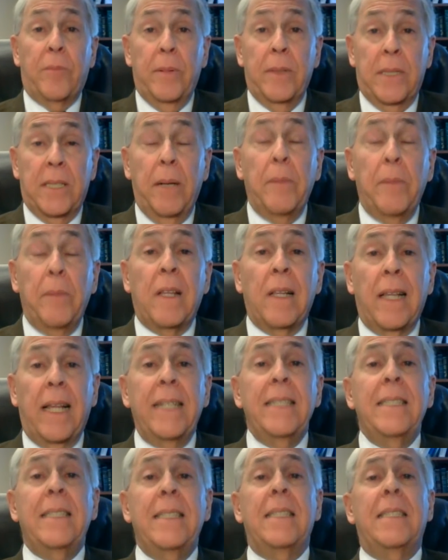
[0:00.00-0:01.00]
some of the
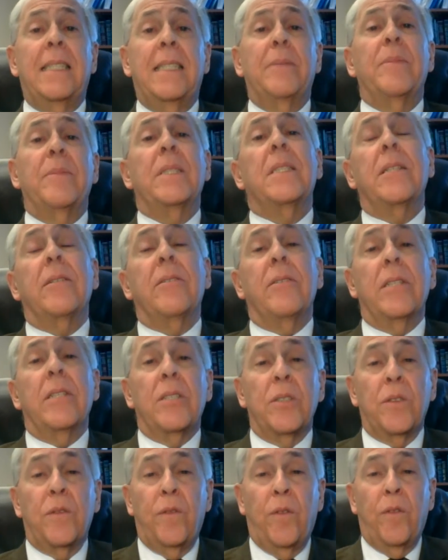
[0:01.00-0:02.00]
licensing
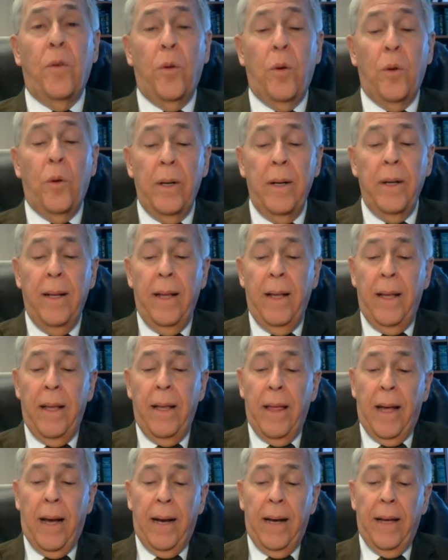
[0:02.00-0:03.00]
materials for
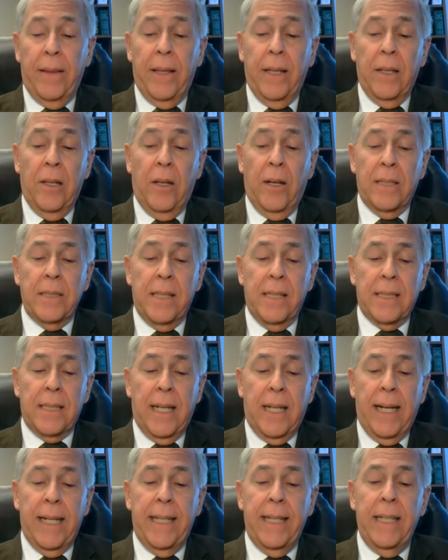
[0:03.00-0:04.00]
the Law
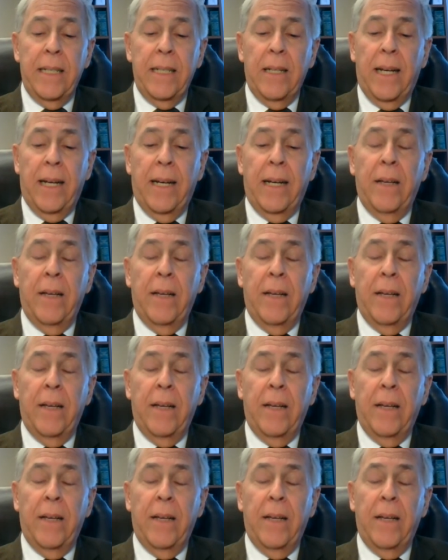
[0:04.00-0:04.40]
Society